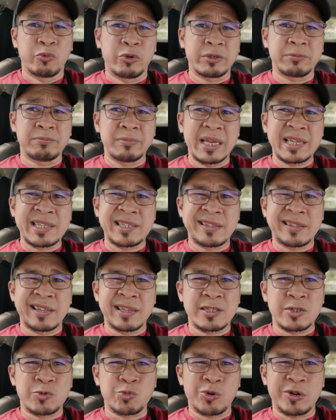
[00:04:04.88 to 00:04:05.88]
What makes
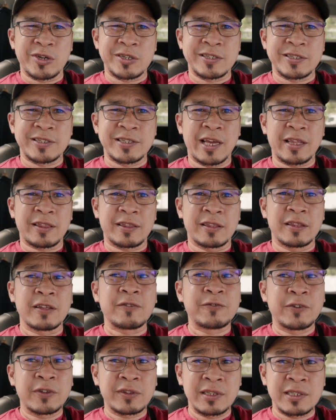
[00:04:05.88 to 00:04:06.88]
things worse is that the
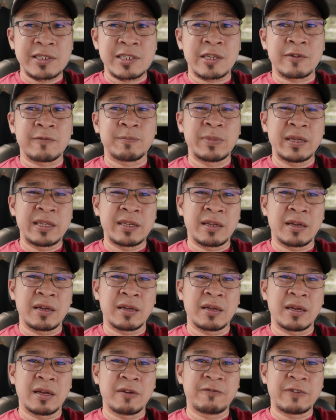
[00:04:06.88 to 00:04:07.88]
foot that's been
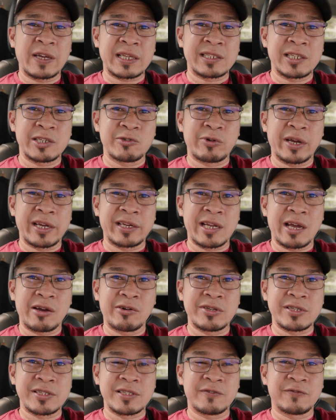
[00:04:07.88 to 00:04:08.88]
affected right now
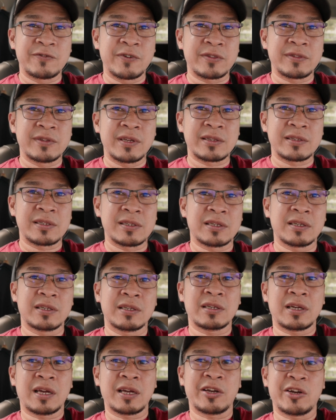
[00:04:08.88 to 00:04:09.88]
is the foot that
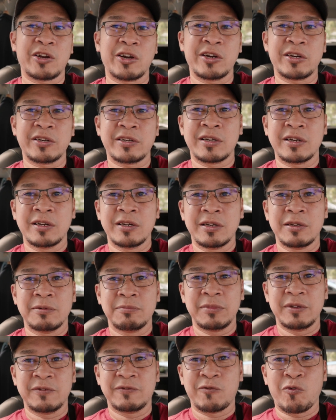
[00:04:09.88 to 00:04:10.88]
I hurt
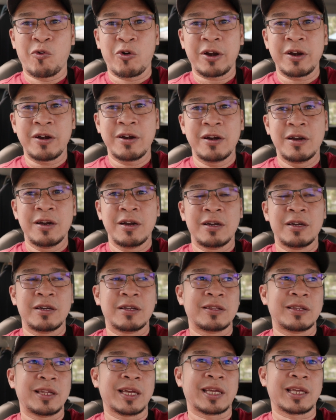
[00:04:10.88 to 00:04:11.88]
before.
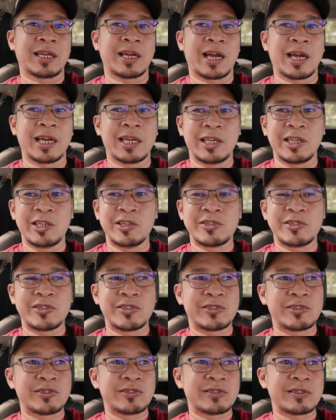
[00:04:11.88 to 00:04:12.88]
Like I
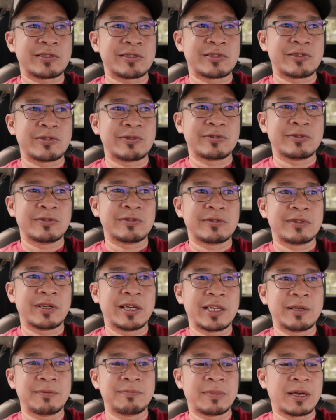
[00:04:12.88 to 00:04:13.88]
used to
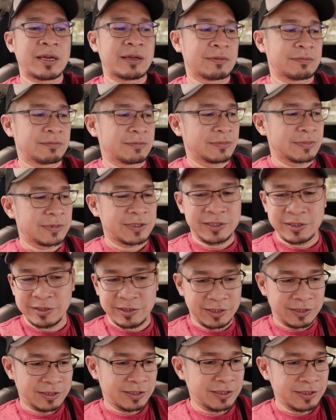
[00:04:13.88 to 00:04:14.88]
hit my.
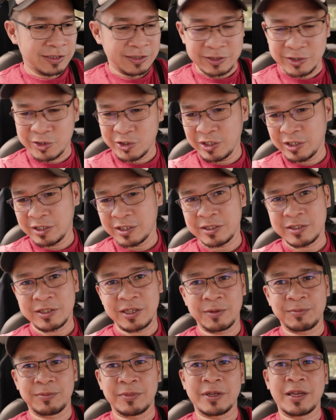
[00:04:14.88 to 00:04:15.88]
Shut this
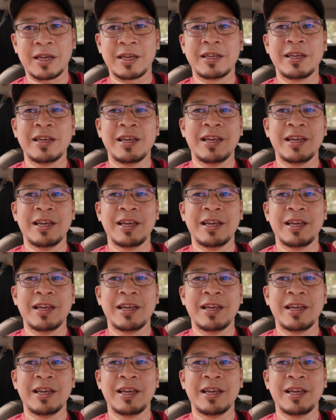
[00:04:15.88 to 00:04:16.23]
up, okay?